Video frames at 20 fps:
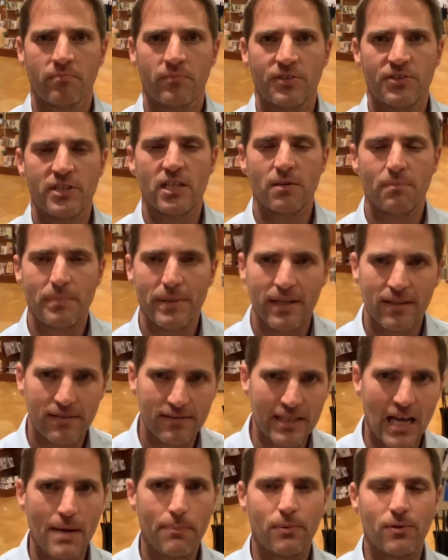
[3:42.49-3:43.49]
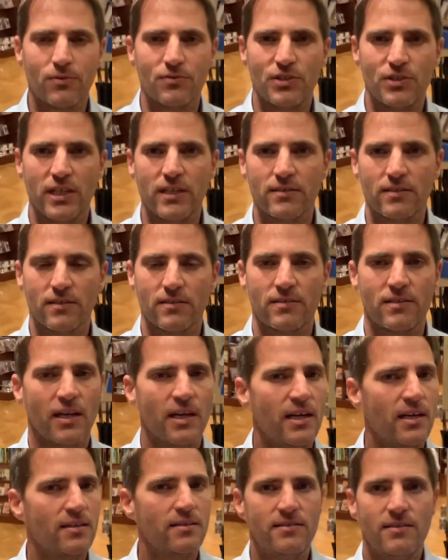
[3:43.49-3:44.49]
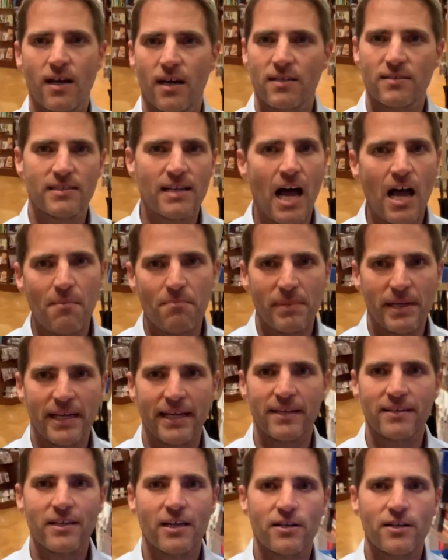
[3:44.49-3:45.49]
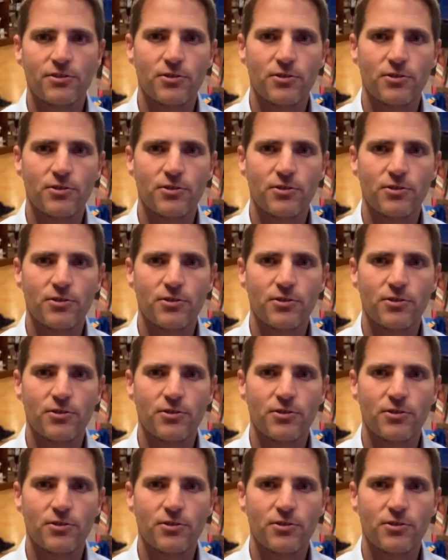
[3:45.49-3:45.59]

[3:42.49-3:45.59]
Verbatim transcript: You see, to be a disciple of Jesus does not mean